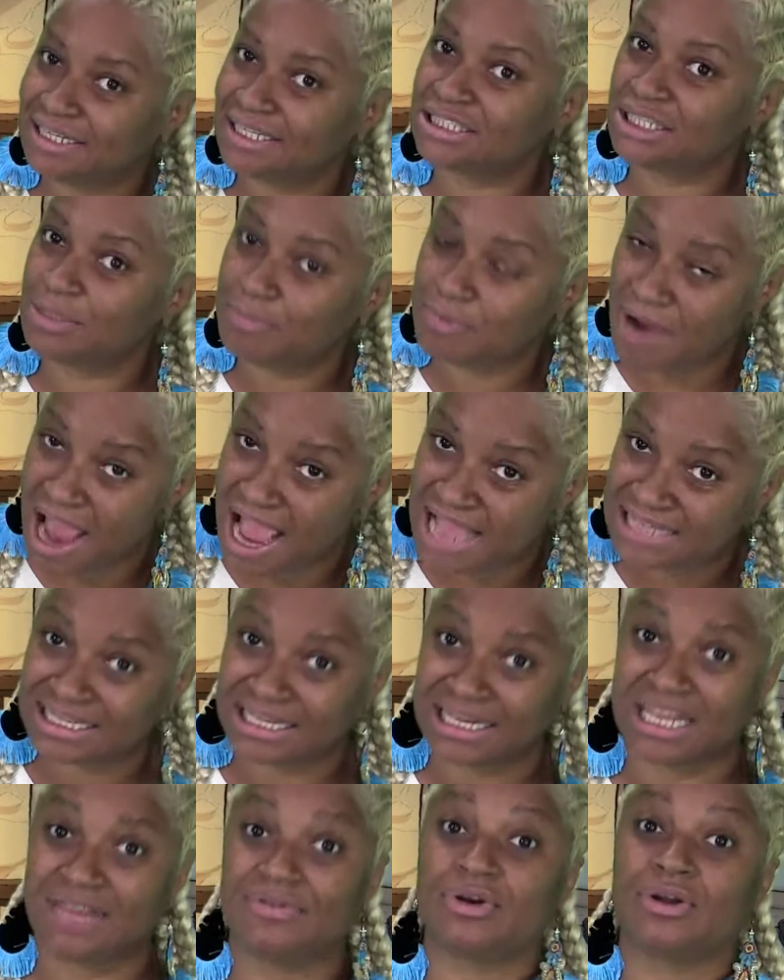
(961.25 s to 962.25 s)
surprised
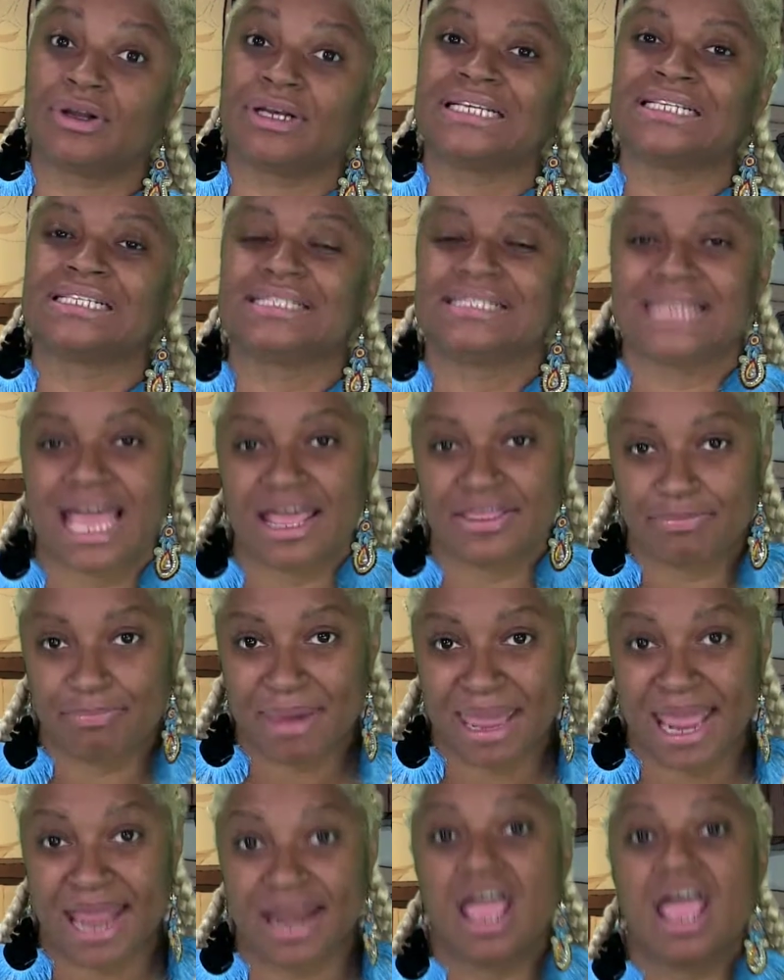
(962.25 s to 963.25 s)
that even on his
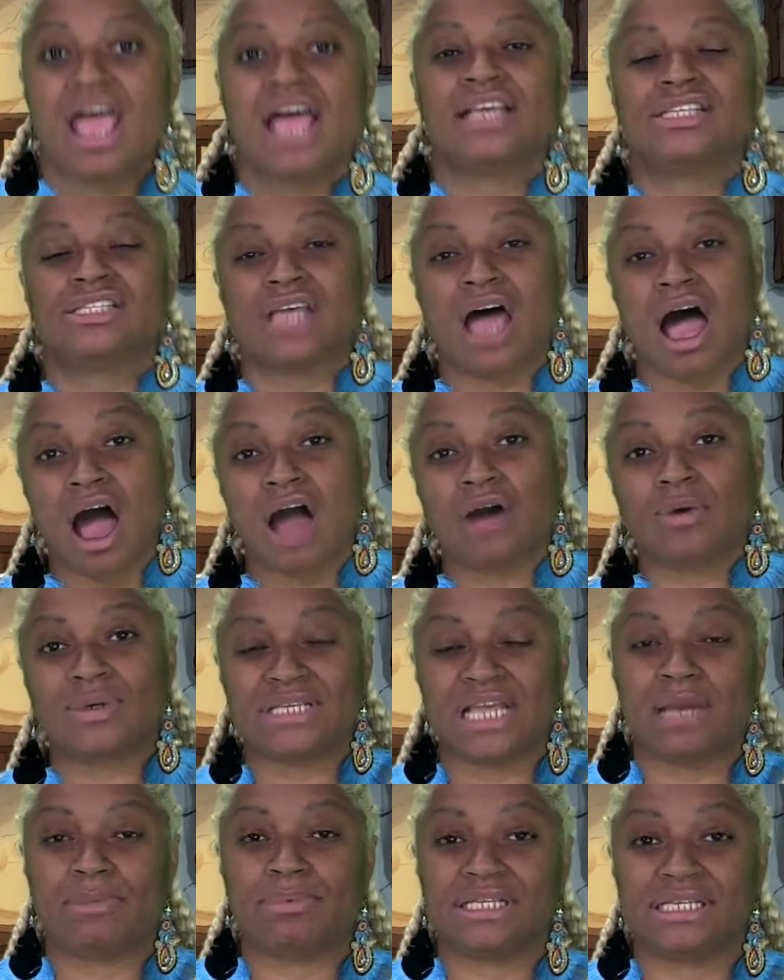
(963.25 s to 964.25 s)
deathbed, Zog was
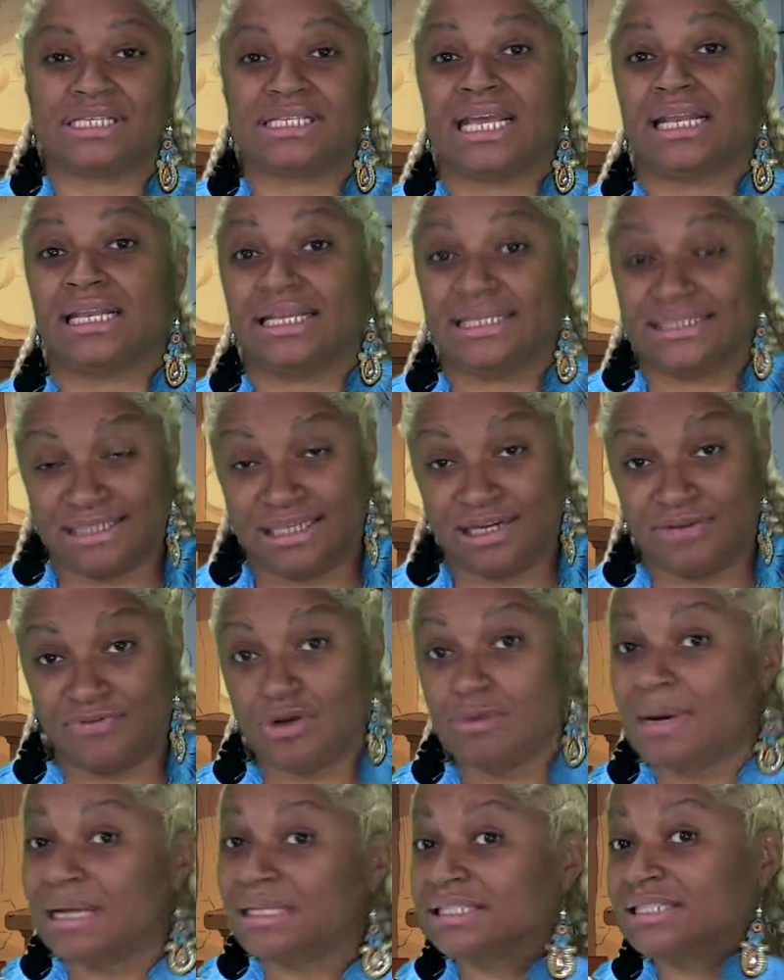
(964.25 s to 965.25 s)
able to say, listen, if
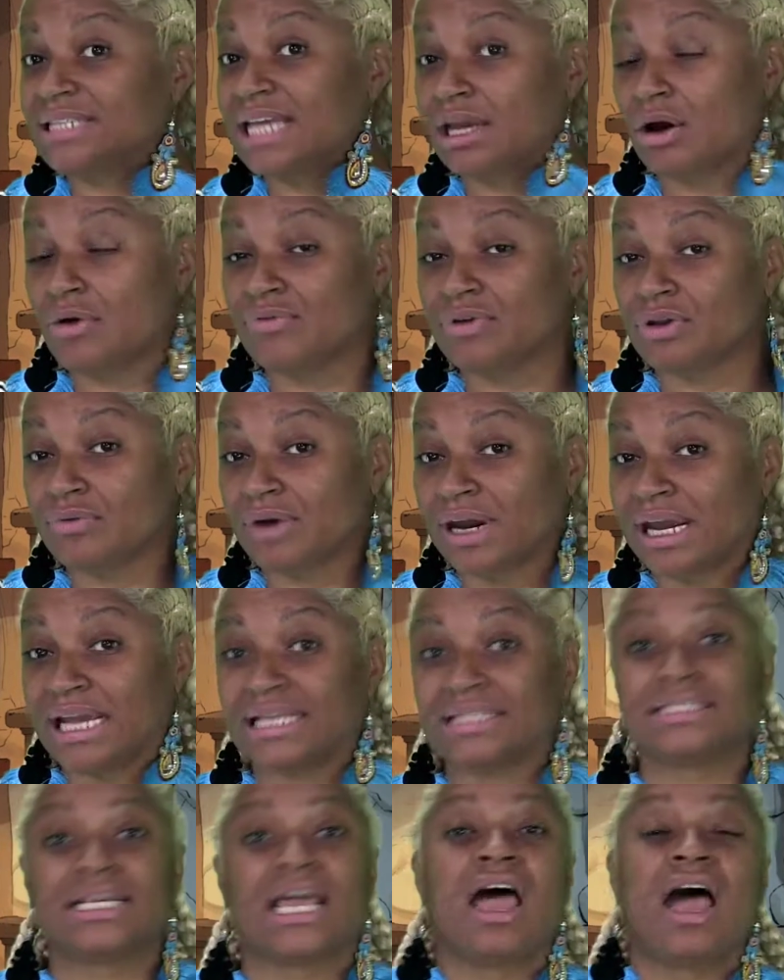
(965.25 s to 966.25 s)
you're about to take over the
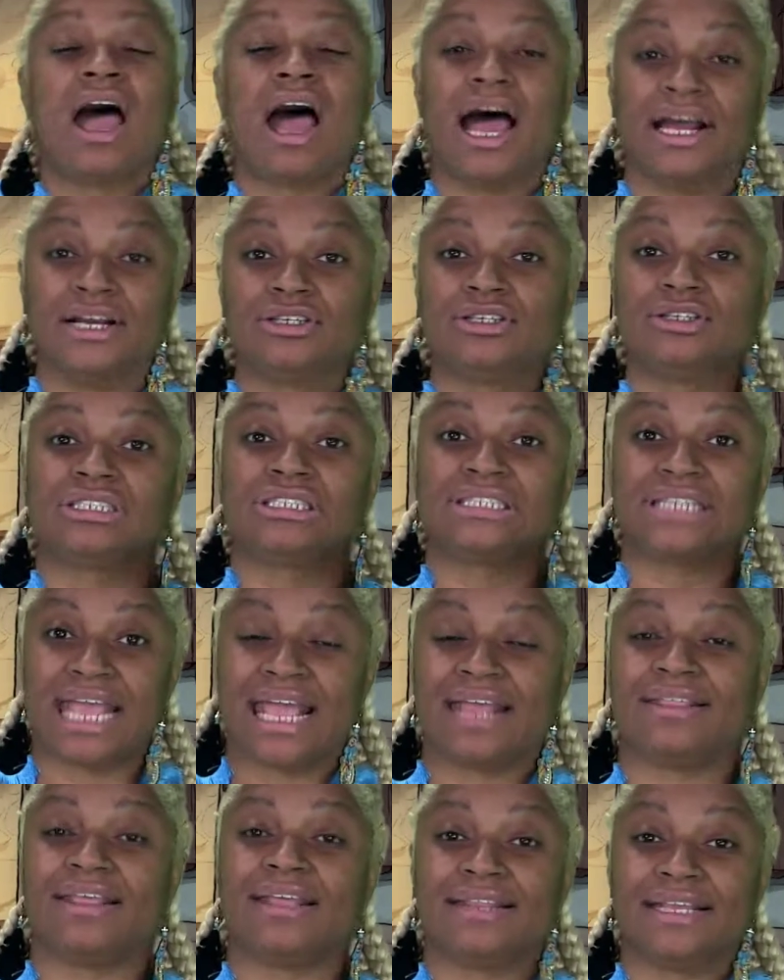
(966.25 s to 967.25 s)
reins,
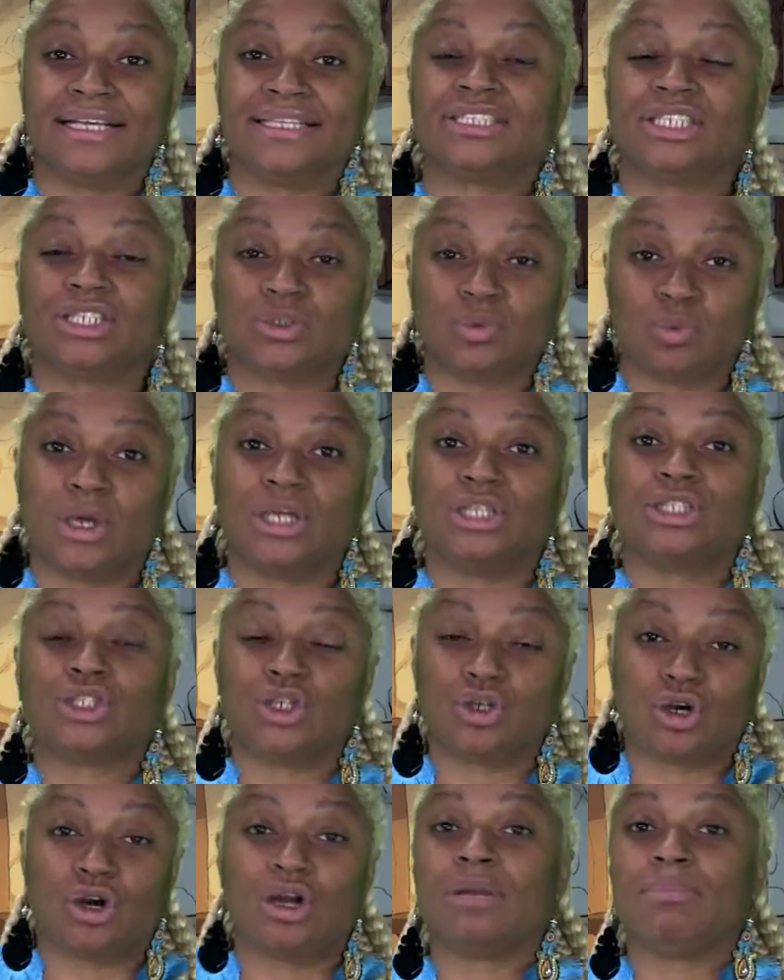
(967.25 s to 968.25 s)
understand that this is what
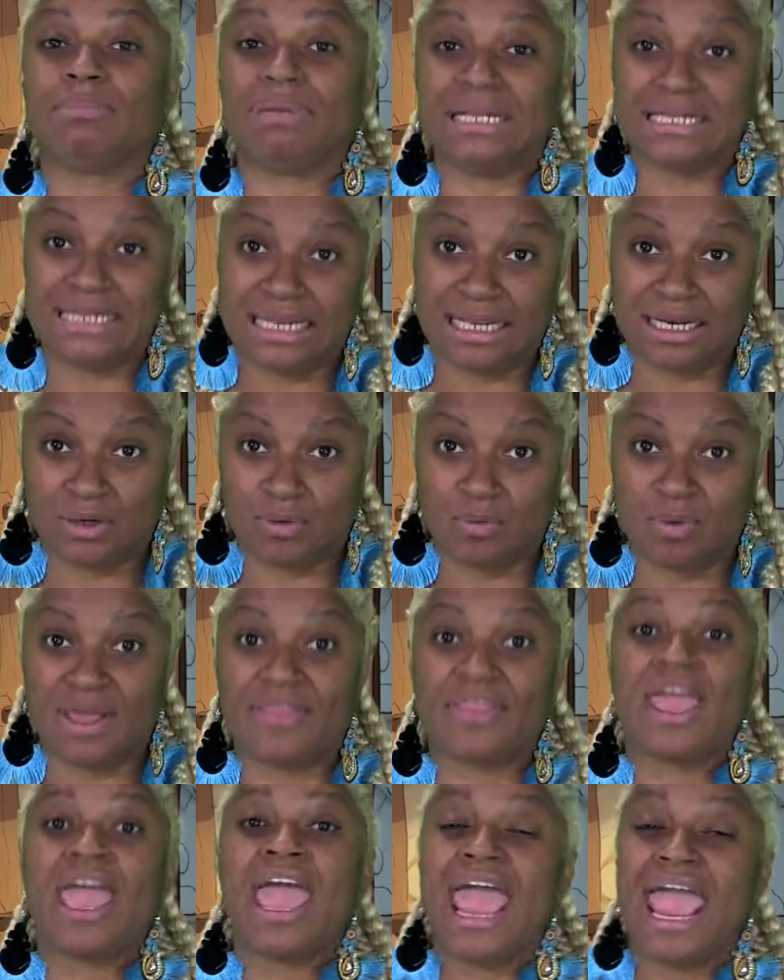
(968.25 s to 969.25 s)
you're going to be dealing with.